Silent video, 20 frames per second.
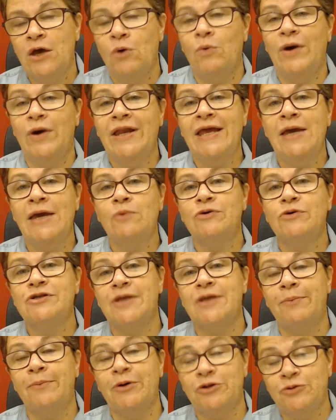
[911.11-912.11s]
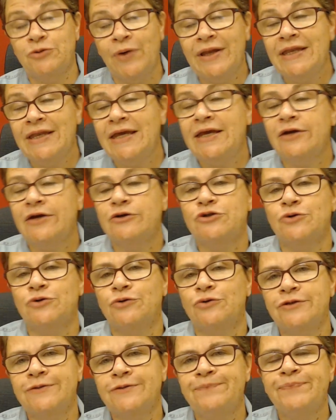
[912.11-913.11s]
When he was about 20 years
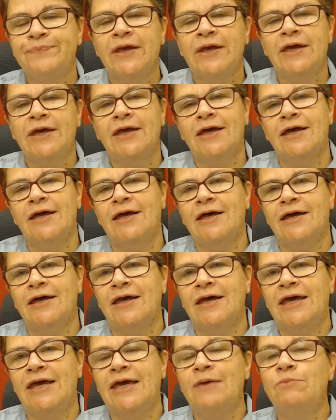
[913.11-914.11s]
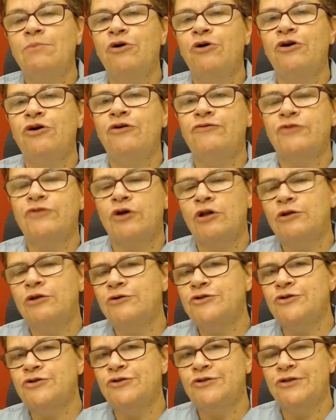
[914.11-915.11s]
old, uh, he moved
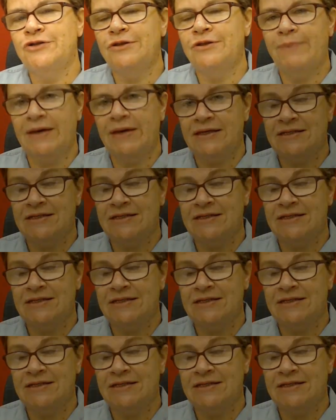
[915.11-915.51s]
closer to the big